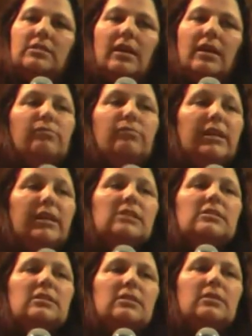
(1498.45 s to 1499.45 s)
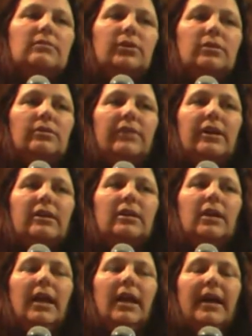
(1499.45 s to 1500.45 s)
had a really successful career,
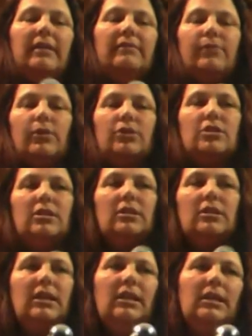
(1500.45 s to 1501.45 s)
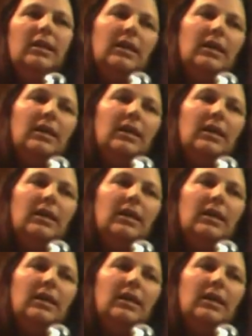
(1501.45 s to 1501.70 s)
and unfortunately,